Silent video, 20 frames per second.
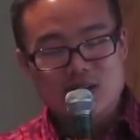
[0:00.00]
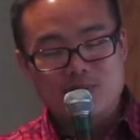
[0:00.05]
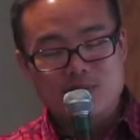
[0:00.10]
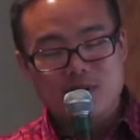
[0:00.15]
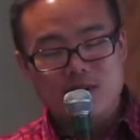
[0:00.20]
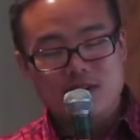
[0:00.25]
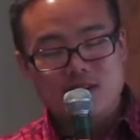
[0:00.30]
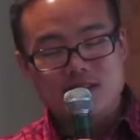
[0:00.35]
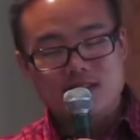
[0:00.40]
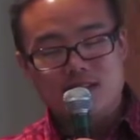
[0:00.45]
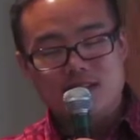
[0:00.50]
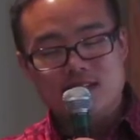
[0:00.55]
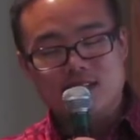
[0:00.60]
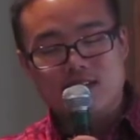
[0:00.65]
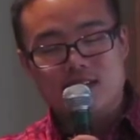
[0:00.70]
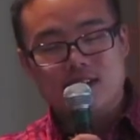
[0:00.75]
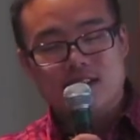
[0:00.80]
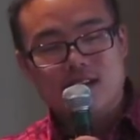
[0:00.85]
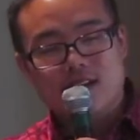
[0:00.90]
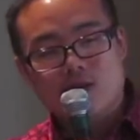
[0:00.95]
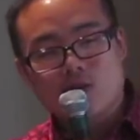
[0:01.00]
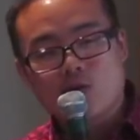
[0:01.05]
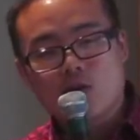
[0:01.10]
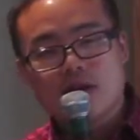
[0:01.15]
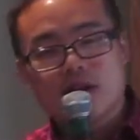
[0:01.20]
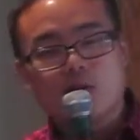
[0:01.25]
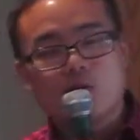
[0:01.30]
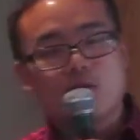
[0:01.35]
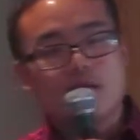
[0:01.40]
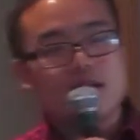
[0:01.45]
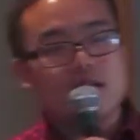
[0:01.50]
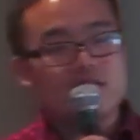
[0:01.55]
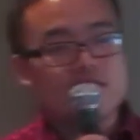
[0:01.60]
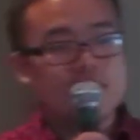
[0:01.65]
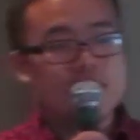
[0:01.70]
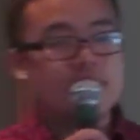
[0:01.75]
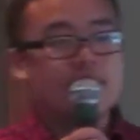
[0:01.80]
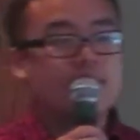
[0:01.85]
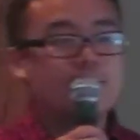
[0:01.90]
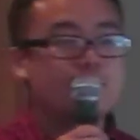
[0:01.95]
Paul says here that when,
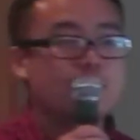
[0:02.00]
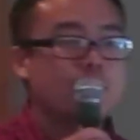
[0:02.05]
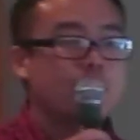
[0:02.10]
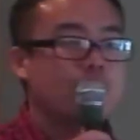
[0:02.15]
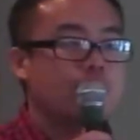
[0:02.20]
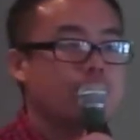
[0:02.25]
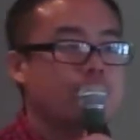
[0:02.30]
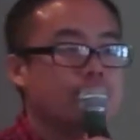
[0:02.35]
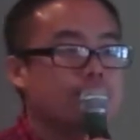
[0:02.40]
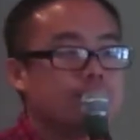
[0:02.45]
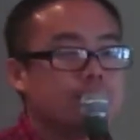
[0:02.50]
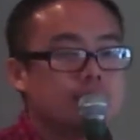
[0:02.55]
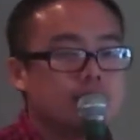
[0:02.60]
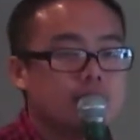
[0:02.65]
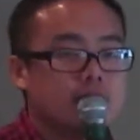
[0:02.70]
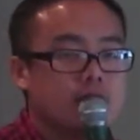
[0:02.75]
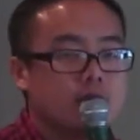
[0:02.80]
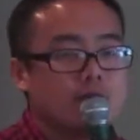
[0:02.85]
whenever he moves,